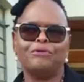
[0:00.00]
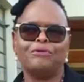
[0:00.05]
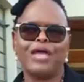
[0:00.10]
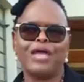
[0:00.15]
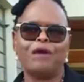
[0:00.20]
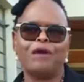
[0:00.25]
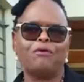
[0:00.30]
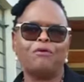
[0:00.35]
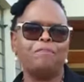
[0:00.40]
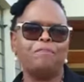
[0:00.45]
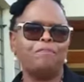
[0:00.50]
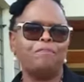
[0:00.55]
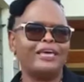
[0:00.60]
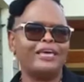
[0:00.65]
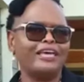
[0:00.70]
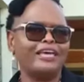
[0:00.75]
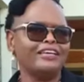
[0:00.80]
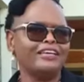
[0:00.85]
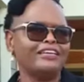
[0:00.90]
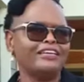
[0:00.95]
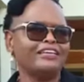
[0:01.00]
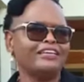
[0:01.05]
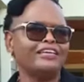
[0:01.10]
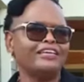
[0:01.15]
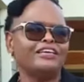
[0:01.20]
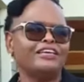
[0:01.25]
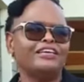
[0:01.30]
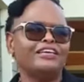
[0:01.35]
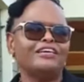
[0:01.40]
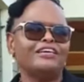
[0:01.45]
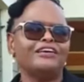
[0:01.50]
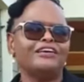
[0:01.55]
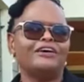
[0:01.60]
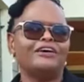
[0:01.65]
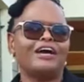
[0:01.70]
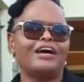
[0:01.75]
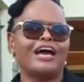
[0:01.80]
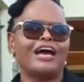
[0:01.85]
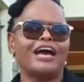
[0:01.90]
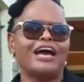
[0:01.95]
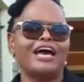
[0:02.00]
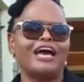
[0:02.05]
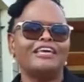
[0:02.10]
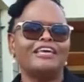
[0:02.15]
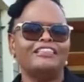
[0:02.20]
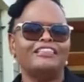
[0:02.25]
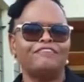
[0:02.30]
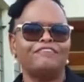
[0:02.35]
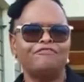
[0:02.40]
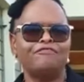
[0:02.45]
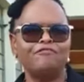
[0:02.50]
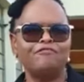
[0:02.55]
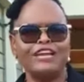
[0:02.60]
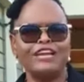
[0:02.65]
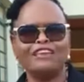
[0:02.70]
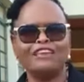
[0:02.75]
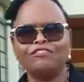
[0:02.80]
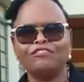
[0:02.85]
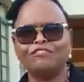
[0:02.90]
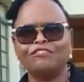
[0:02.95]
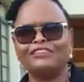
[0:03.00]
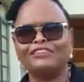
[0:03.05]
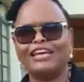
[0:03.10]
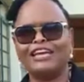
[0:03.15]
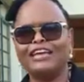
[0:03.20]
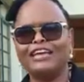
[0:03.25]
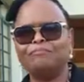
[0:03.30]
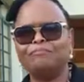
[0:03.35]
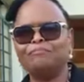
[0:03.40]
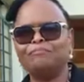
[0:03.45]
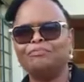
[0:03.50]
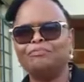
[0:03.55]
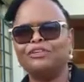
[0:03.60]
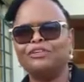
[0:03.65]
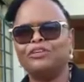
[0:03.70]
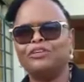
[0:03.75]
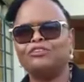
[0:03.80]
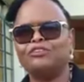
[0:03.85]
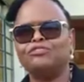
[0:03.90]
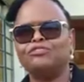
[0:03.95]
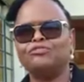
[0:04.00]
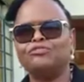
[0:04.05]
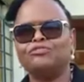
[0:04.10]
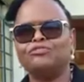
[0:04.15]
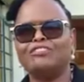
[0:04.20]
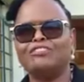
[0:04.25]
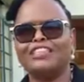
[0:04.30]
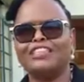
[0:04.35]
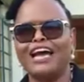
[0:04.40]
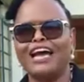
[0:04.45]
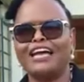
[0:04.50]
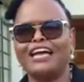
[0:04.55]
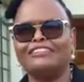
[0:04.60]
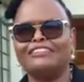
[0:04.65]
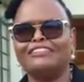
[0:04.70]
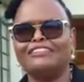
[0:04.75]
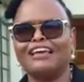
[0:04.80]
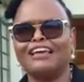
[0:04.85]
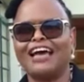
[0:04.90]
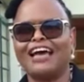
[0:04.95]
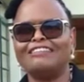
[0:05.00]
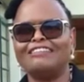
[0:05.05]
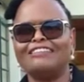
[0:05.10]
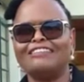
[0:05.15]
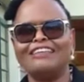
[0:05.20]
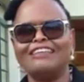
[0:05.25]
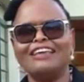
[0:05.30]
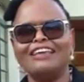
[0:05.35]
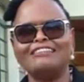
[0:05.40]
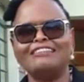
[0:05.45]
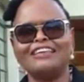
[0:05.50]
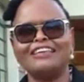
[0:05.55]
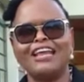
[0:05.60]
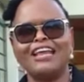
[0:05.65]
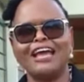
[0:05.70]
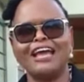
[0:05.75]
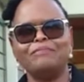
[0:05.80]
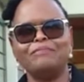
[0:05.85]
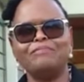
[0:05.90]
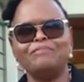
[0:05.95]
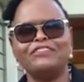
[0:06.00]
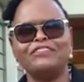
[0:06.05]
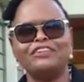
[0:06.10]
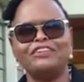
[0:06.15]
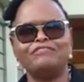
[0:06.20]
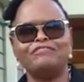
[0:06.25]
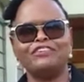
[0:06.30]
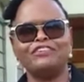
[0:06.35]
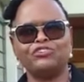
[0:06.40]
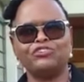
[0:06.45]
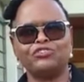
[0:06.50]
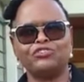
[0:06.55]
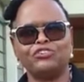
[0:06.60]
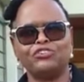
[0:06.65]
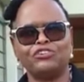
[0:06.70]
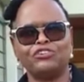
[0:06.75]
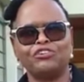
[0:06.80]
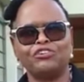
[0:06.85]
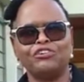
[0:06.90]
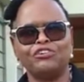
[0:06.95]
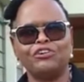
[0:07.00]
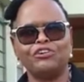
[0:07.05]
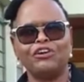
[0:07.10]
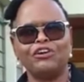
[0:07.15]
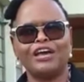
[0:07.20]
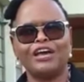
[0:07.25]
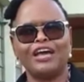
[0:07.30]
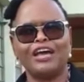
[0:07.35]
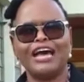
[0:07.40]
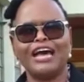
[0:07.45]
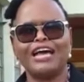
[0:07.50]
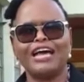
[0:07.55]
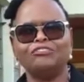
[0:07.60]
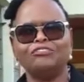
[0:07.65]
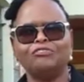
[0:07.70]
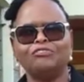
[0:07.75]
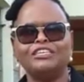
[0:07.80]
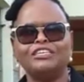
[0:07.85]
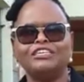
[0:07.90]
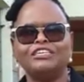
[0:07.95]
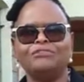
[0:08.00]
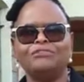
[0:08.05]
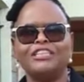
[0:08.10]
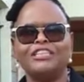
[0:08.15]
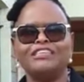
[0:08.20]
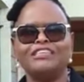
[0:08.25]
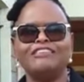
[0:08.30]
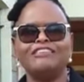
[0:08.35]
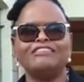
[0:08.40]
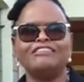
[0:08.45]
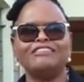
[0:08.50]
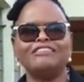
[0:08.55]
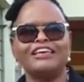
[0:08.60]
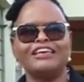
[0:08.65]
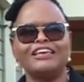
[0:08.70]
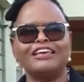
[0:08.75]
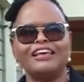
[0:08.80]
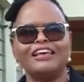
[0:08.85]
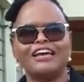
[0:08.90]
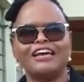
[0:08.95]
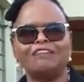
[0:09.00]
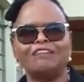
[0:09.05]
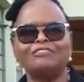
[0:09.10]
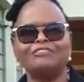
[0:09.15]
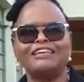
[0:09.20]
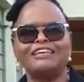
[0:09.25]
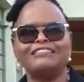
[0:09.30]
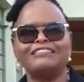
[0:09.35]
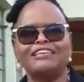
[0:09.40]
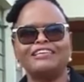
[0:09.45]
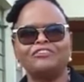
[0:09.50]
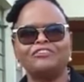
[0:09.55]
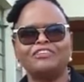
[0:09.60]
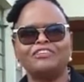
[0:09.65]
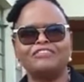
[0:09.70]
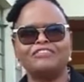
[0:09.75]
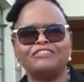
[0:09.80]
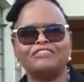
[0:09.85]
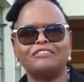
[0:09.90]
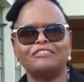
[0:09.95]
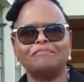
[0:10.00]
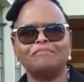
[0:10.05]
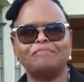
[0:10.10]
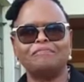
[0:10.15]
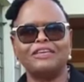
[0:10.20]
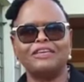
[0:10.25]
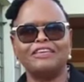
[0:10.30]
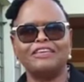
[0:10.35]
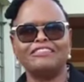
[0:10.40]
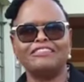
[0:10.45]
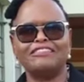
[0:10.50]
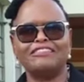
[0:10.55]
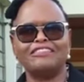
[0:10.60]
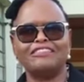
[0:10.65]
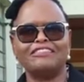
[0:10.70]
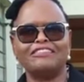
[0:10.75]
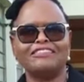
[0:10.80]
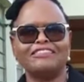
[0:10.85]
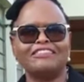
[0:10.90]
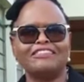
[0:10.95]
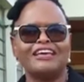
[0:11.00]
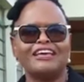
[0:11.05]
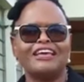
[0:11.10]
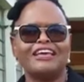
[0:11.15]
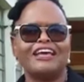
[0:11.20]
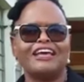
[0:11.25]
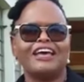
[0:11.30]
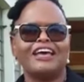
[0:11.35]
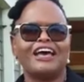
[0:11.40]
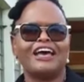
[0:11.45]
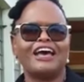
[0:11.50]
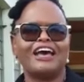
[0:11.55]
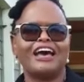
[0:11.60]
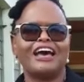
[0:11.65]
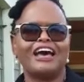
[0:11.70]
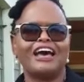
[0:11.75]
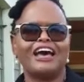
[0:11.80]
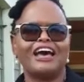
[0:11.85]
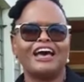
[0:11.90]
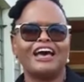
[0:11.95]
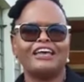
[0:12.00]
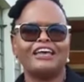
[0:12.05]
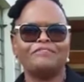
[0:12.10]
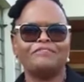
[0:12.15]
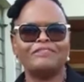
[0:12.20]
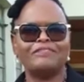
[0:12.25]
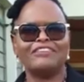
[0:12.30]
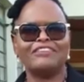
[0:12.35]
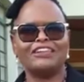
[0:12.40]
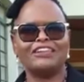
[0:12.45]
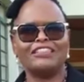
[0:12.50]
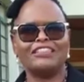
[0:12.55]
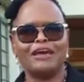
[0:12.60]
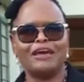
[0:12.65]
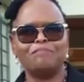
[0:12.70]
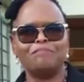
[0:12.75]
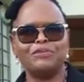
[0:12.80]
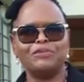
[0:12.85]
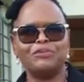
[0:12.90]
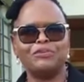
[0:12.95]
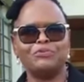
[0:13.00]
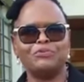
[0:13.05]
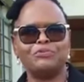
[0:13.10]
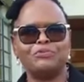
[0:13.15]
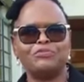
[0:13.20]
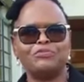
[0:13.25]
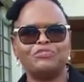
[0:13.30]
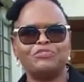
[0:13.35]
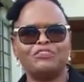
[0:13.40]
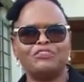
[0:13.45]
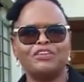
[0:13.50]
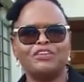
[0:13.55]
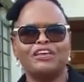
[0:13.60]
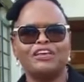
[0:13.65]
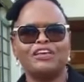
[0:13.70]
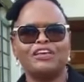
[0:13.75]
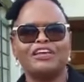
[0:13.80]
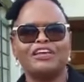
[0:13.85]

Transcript: We are hoping in the fullness of time to start a serious crimes division to deal with these counter-terrorism cases, especially the appeals,